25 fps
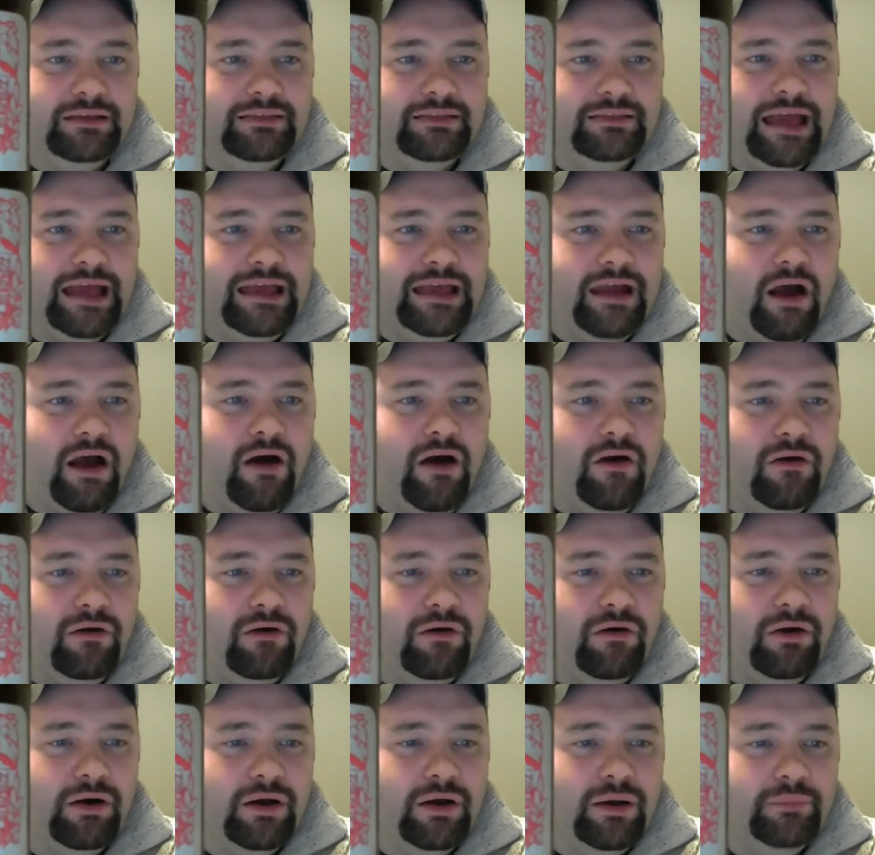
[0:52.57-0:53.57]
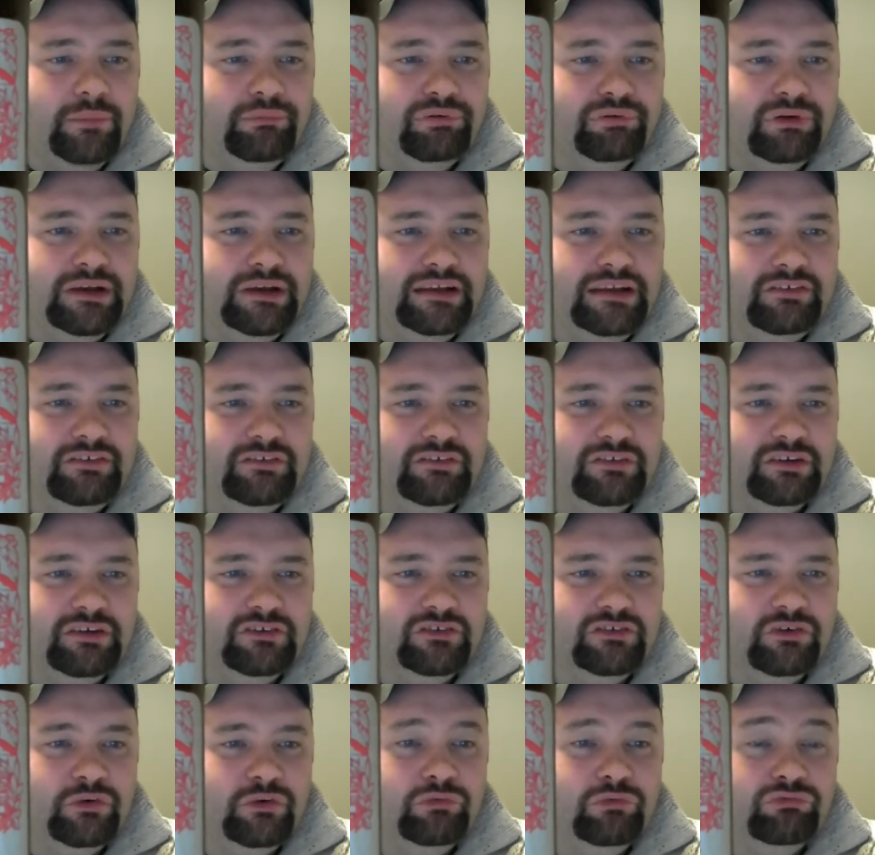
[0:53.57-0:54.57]
They are pretty
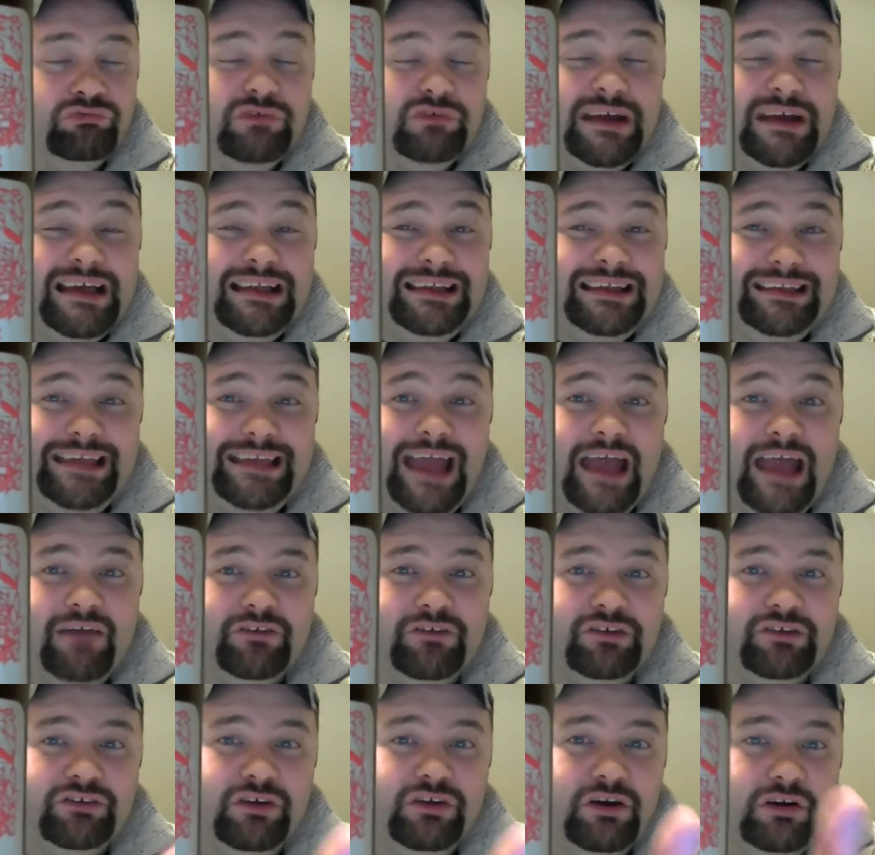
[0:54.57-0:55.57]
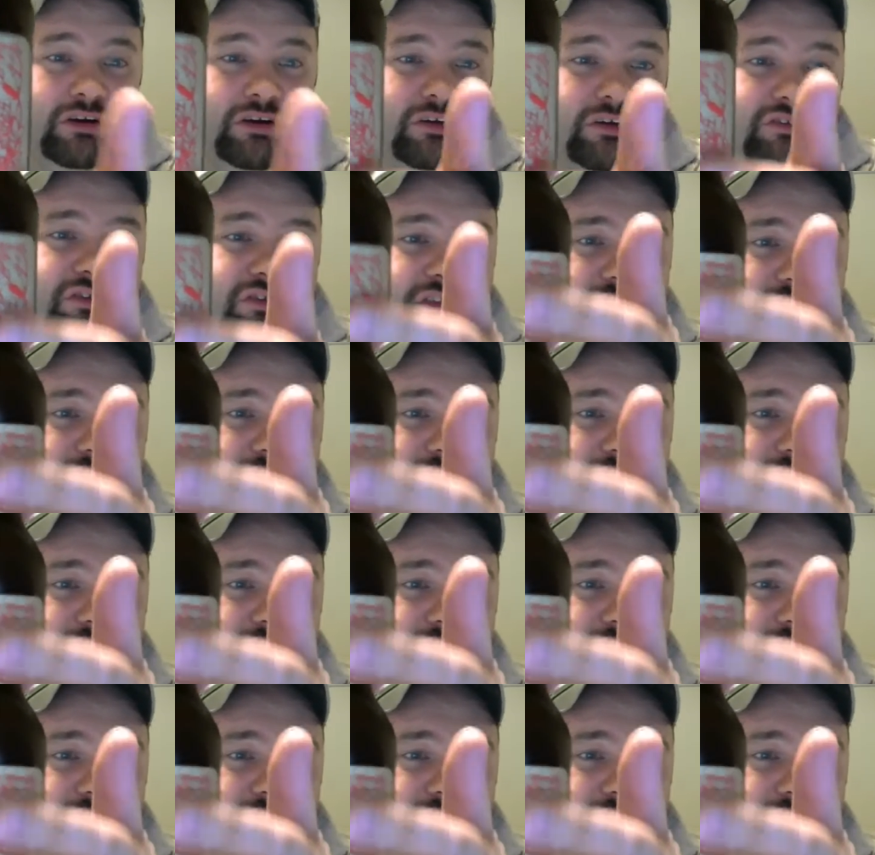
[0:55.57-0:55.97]
traditional, really garish colours.